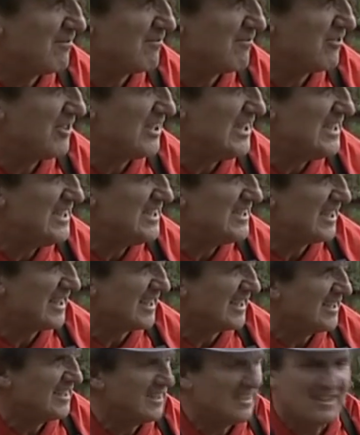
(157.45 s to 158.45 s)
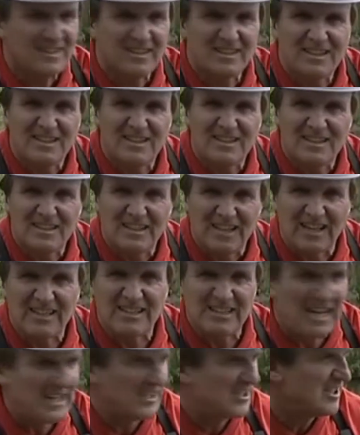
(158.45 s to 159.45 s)
feeding
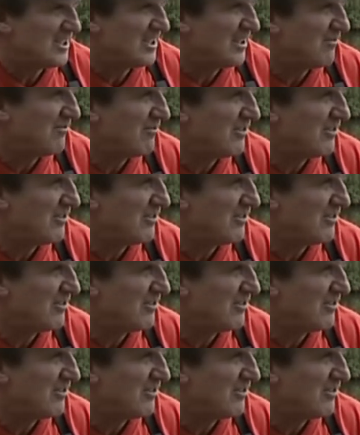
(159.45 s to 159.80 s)
and getting the